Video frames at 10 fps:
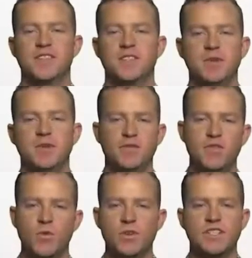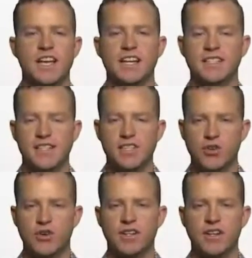Spend a few more seconds
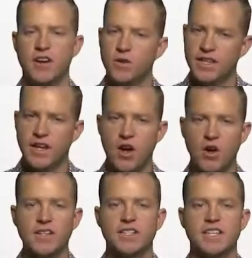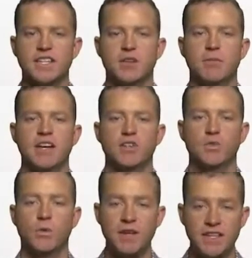ensuring not only that all decision makers
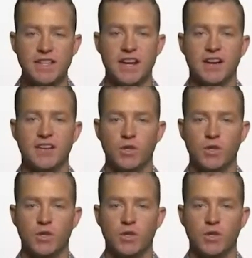will be there